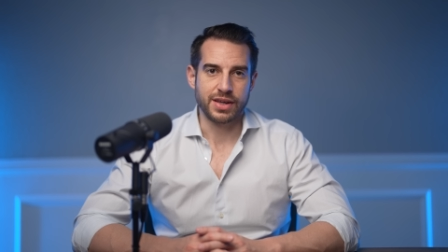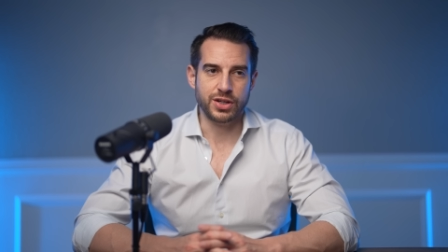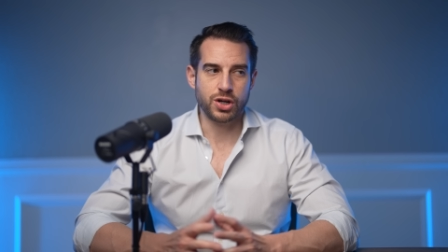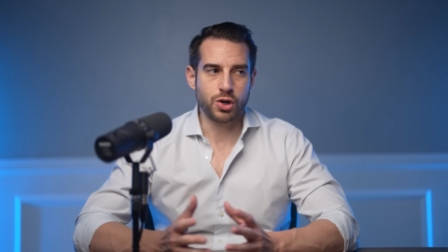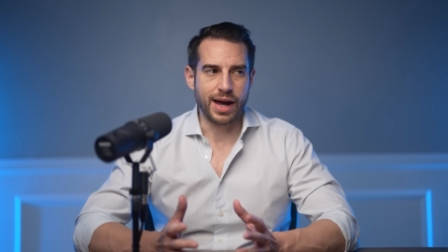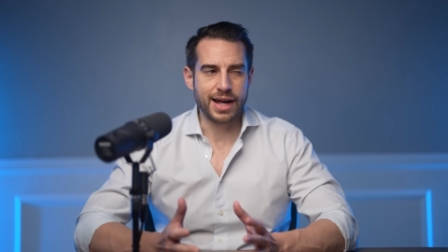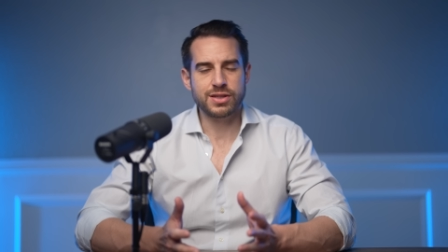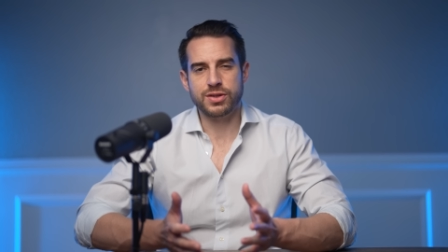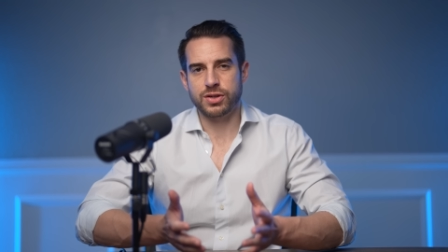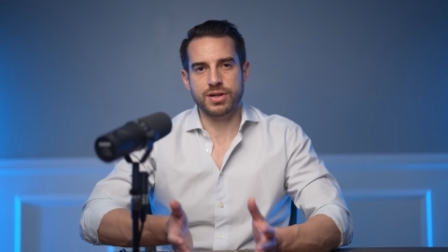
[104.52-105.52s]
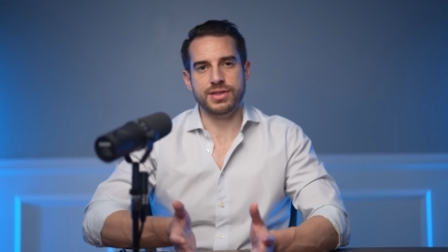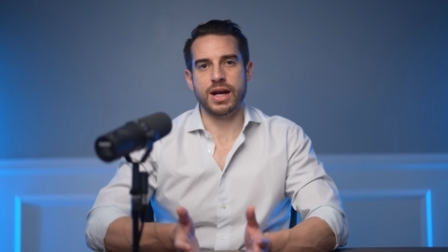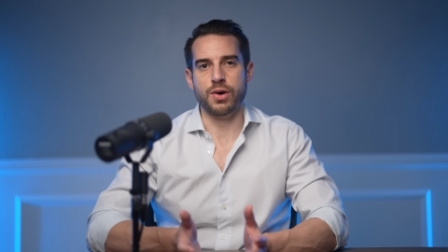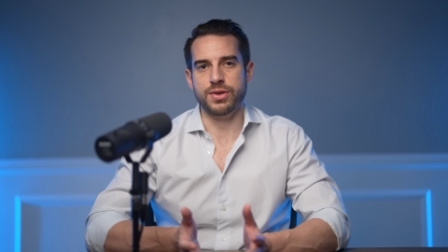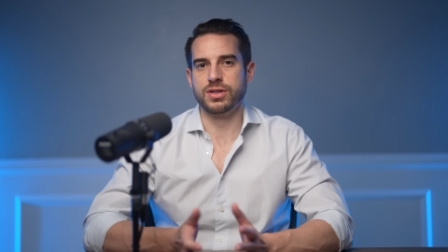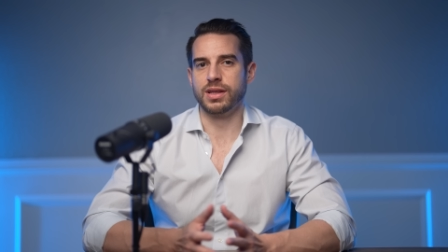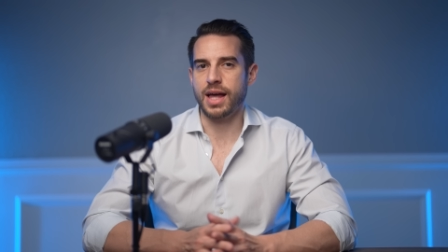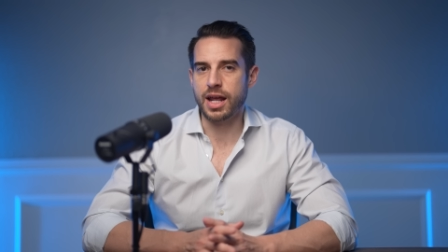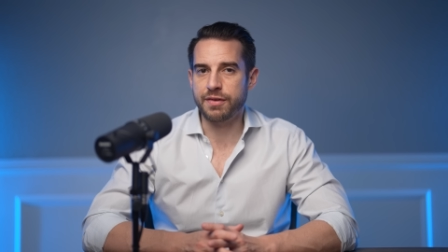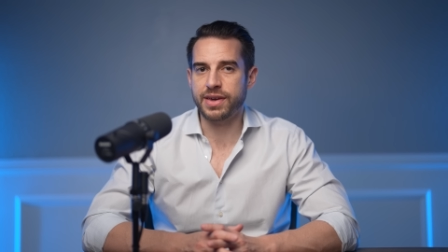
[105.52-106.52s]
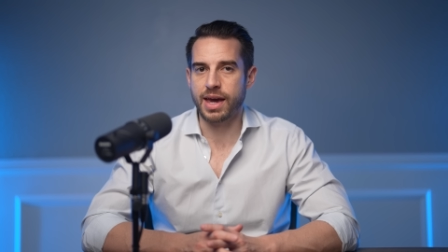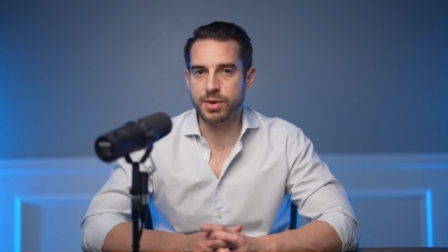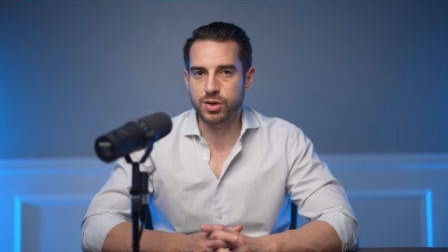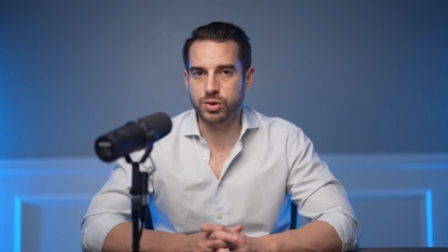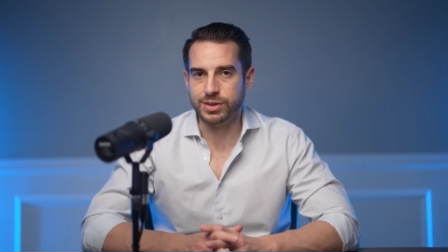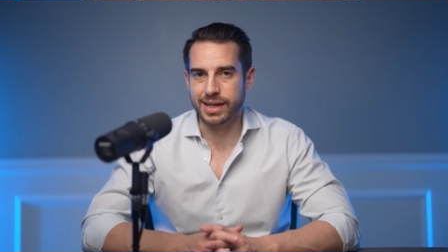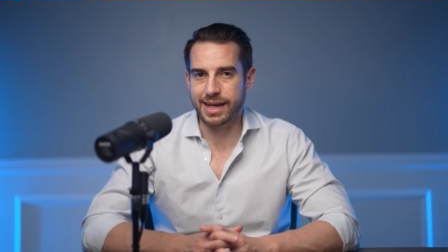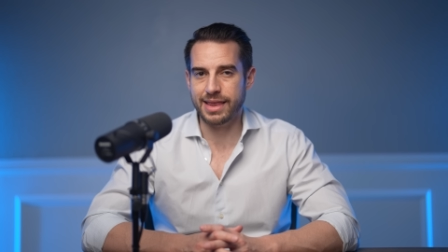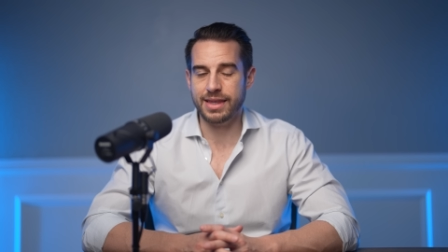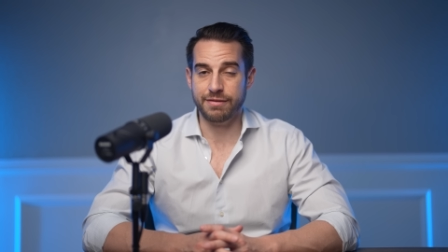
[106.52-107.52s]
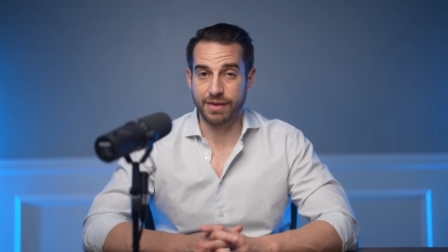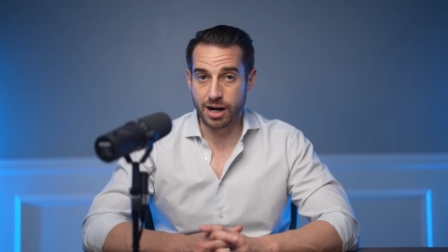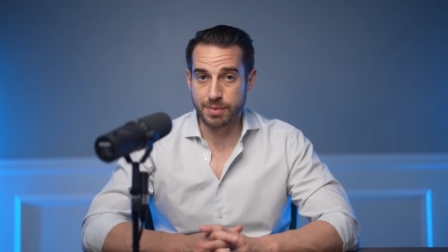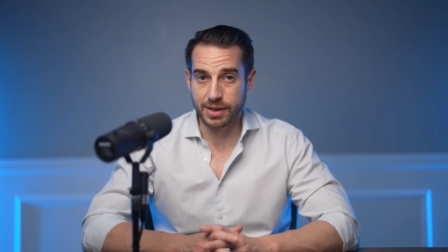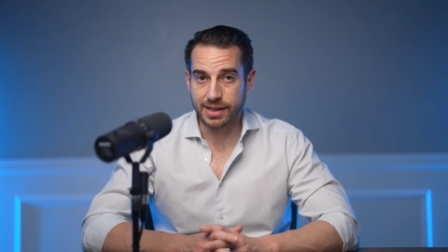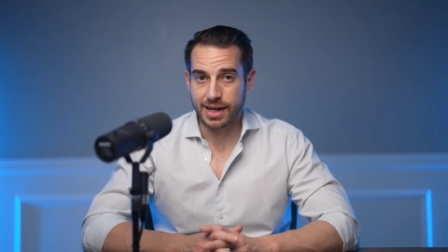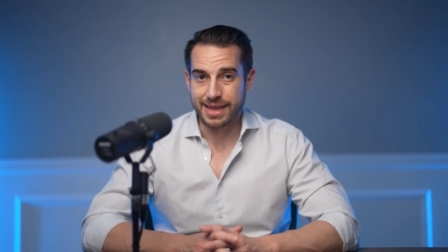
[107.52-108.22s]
You know, as it turns out, there's a lot of chemicals in the environment